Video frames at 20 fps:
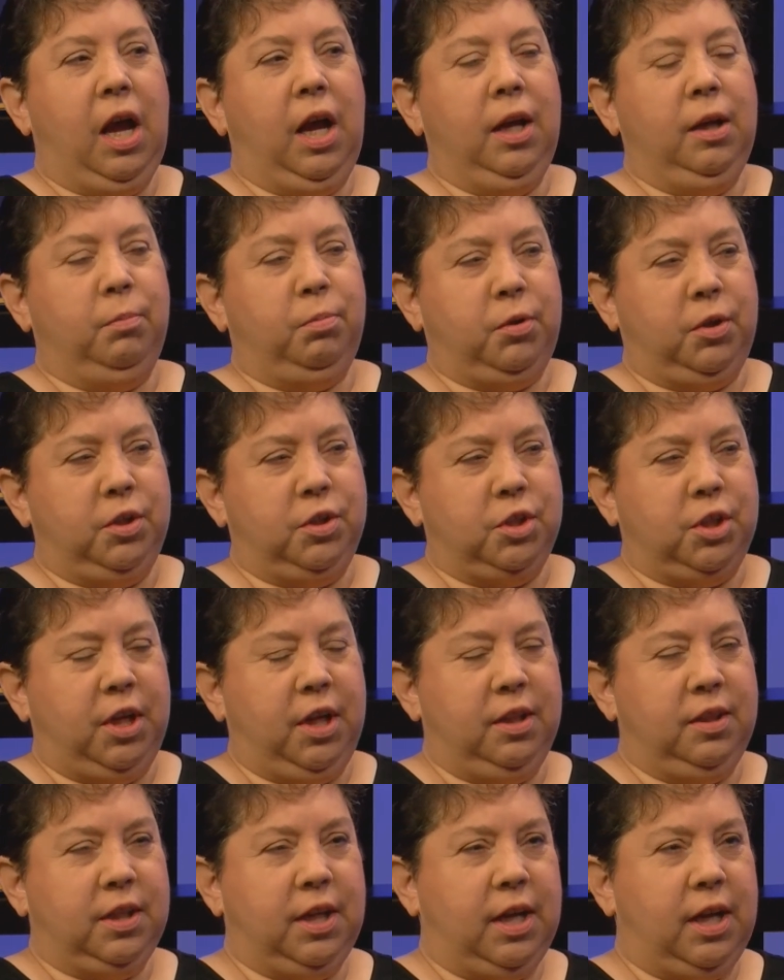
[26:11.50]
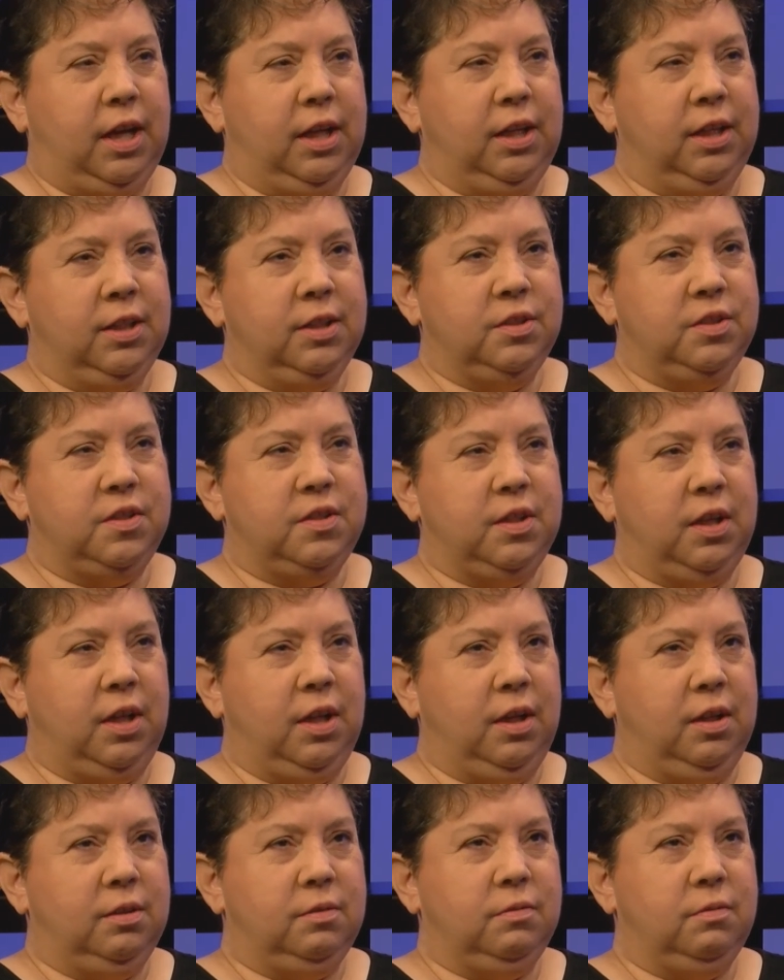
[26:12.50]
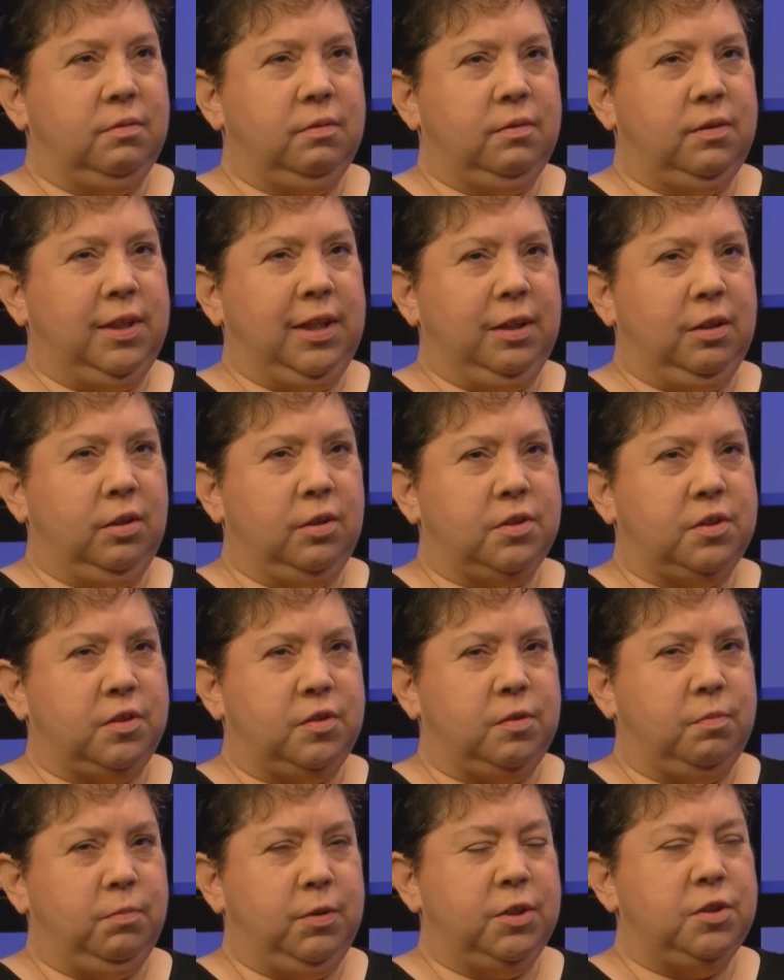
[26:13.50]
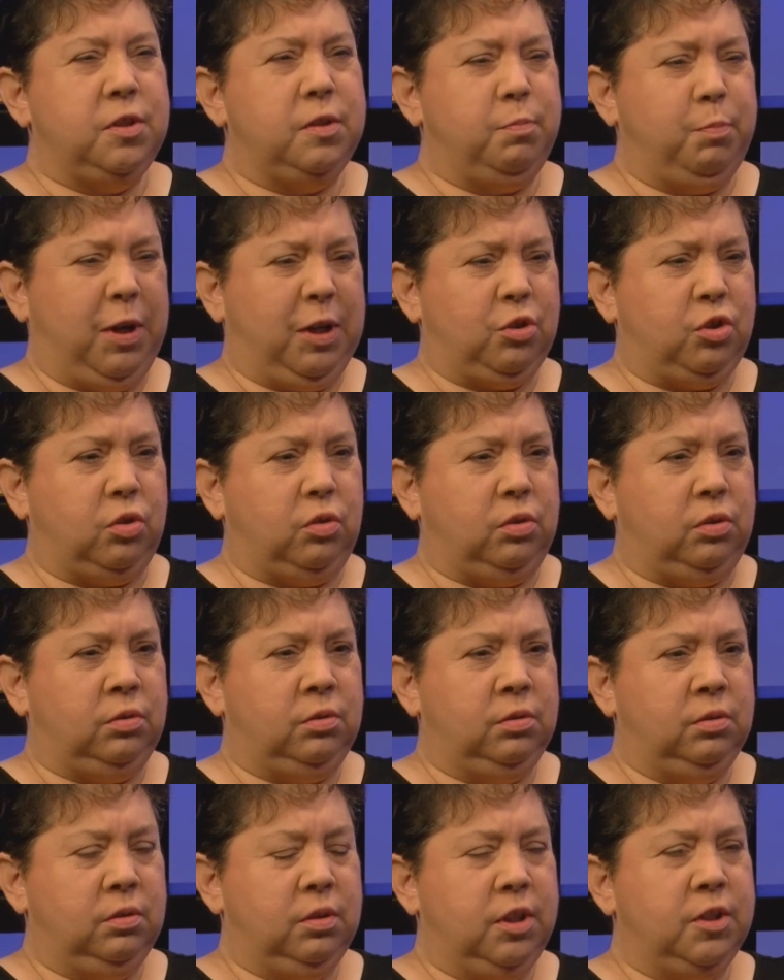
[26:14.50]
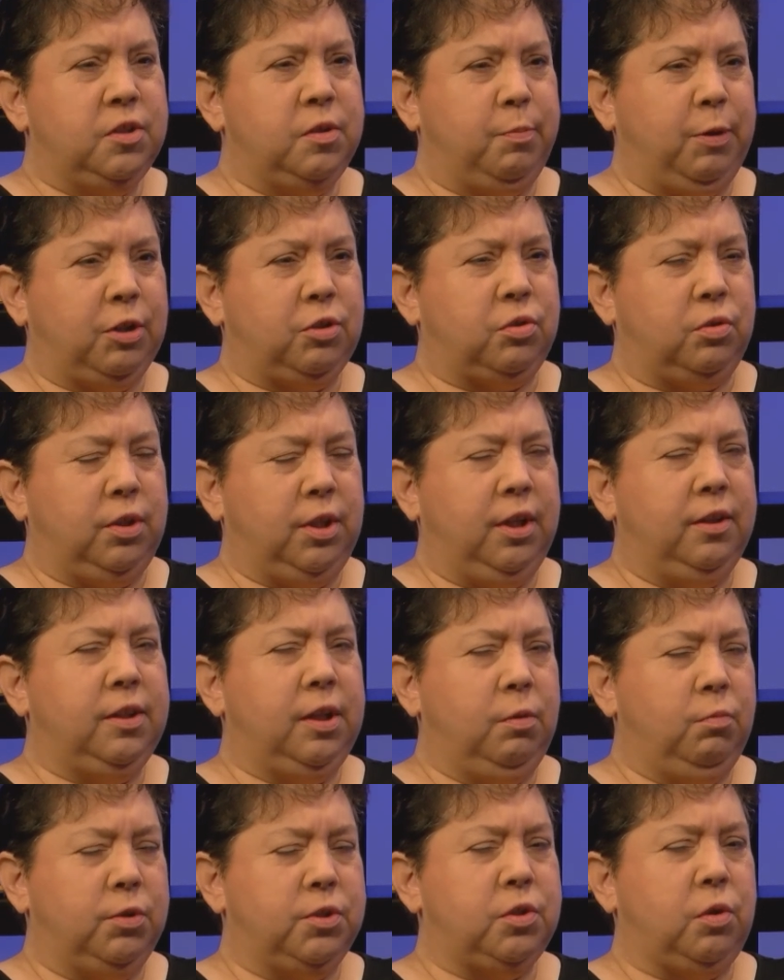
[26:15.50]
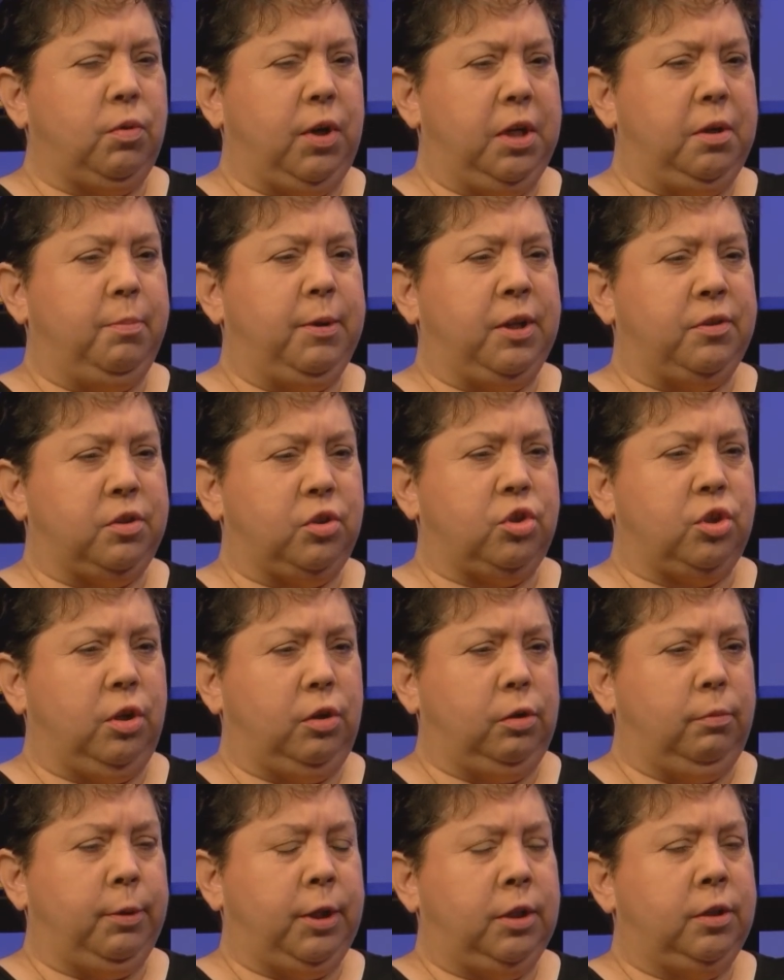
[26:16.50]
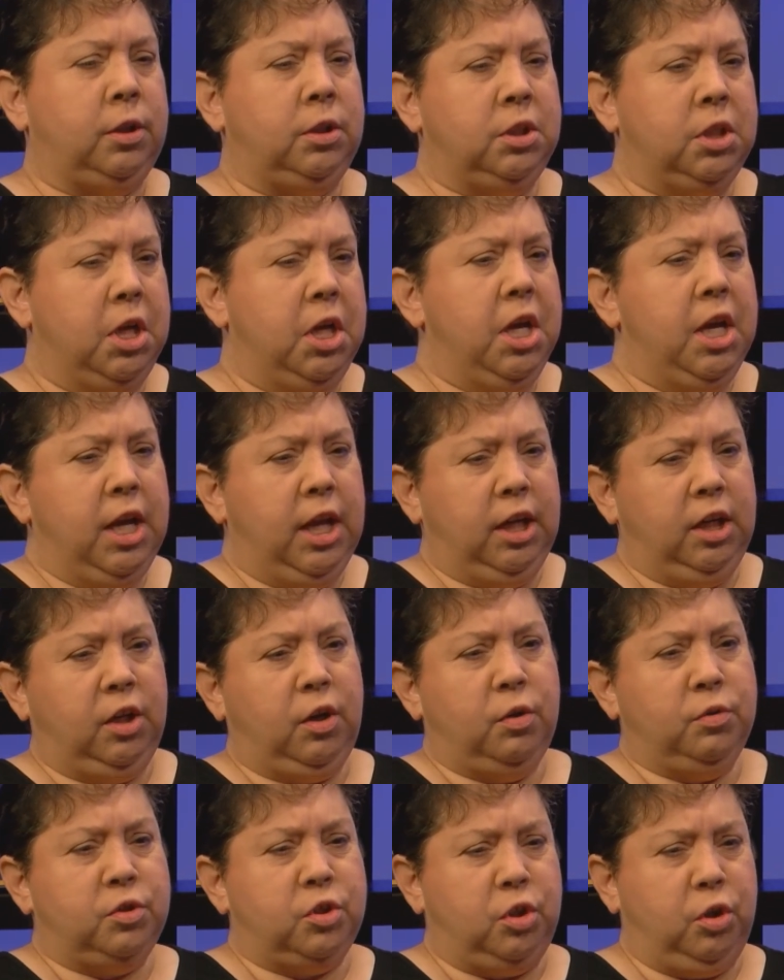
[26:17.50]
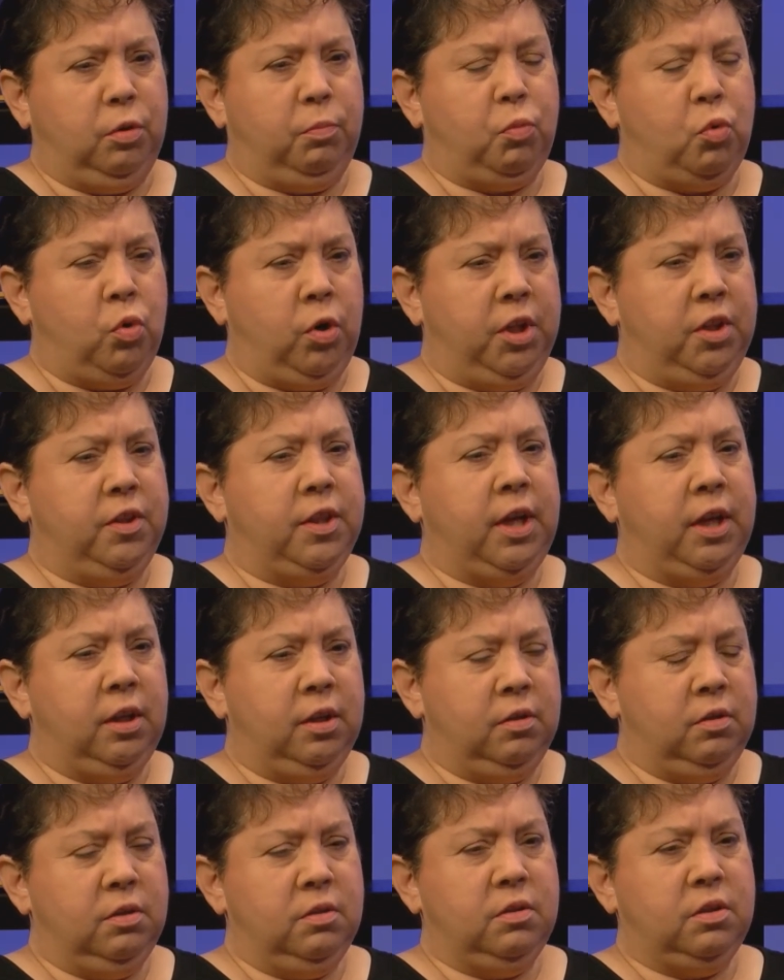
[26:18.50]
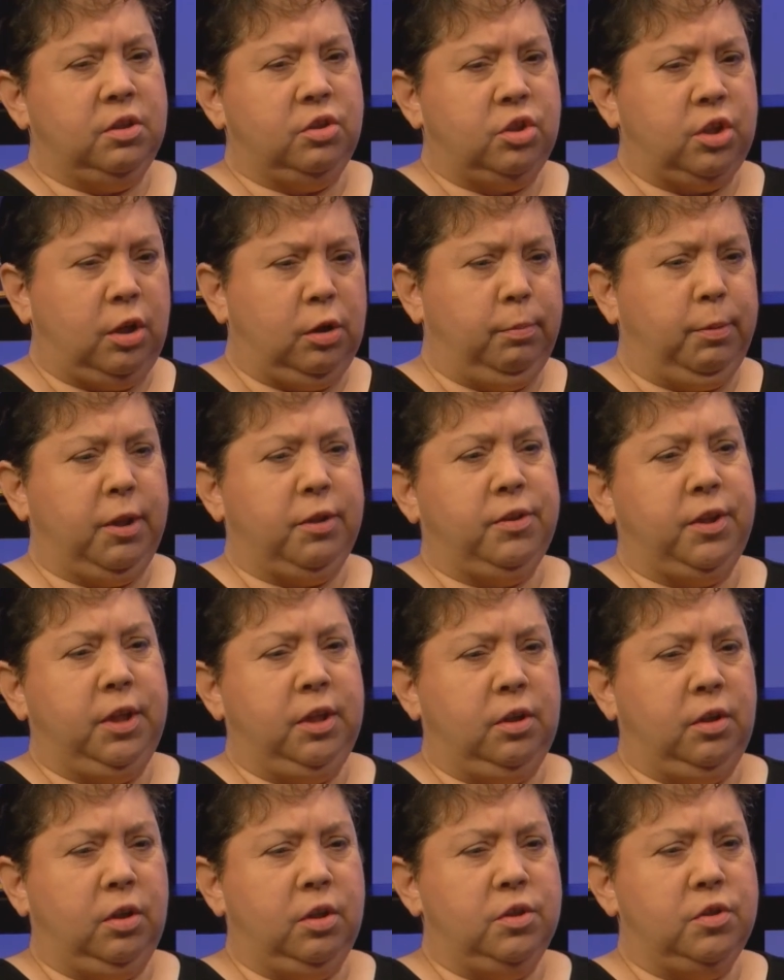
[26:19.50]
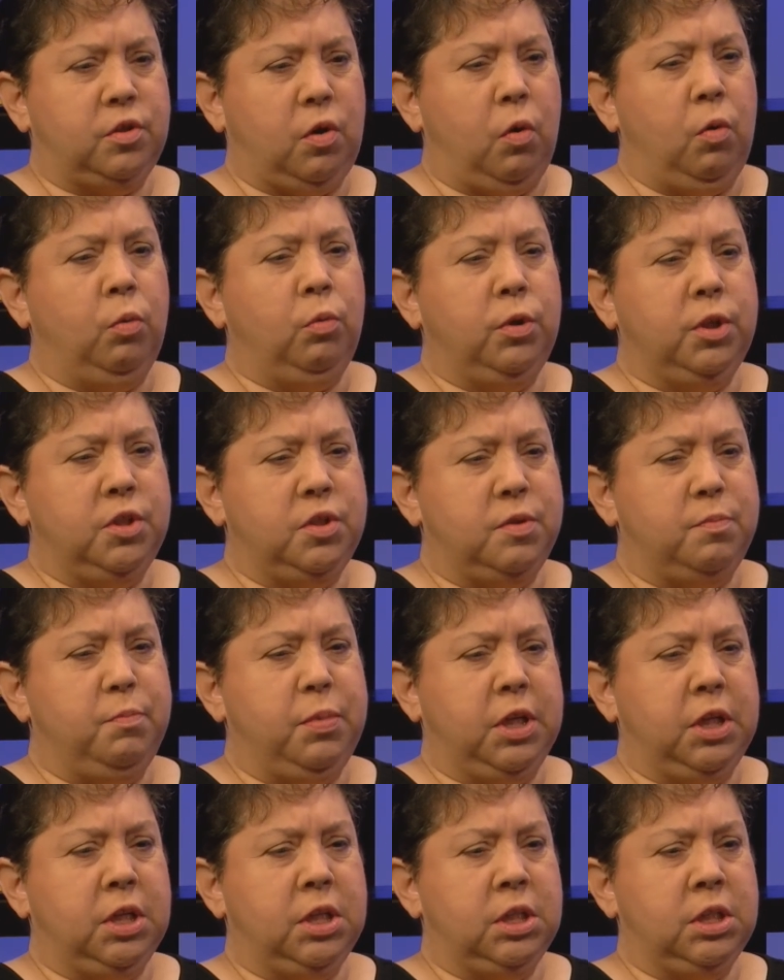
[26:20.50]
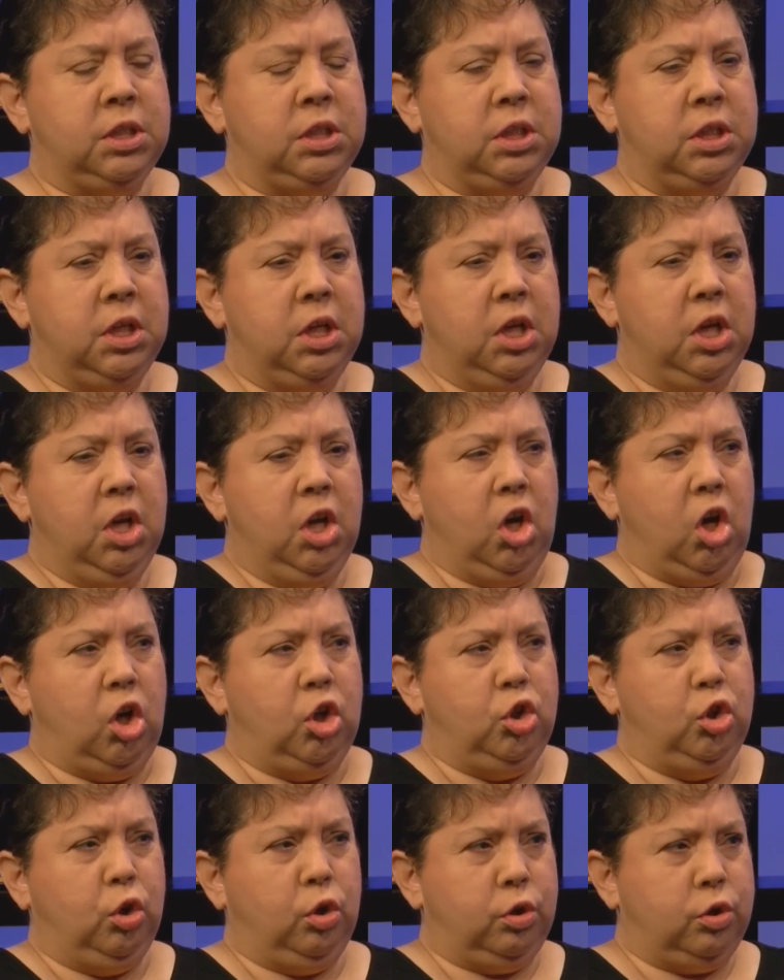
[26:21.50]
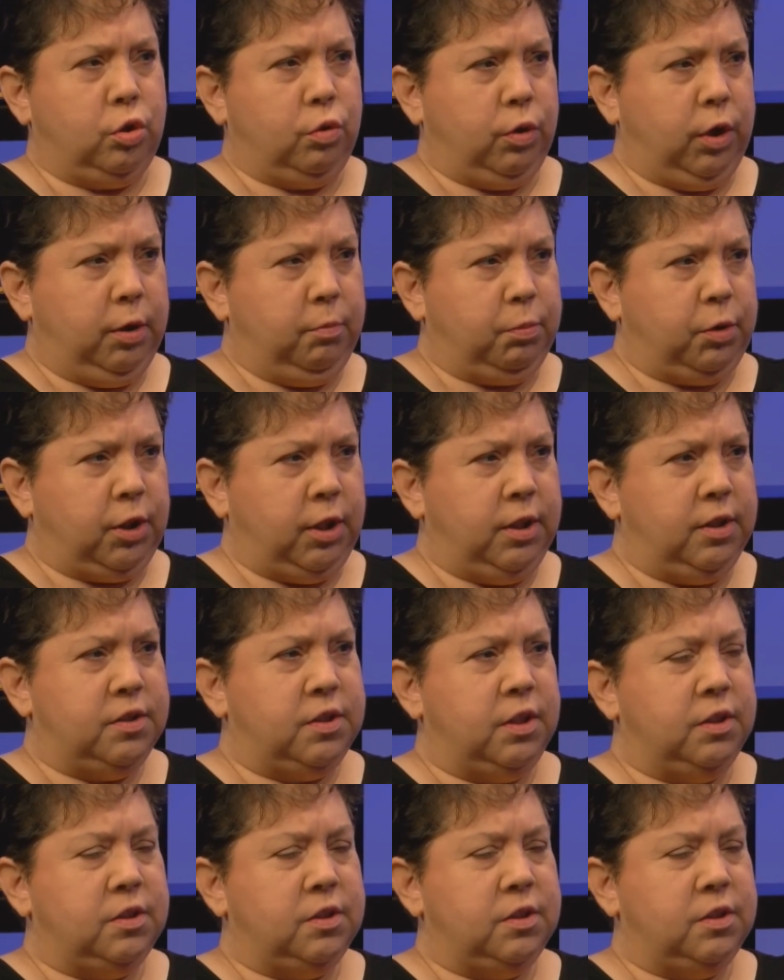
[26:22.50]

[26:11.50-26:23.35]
I appreciate that. It's theater is it's special. It's special, and I think what's great about the Shelterbelt, and it goes to your point, the Shelterbelt Theater has always been a nurturing place.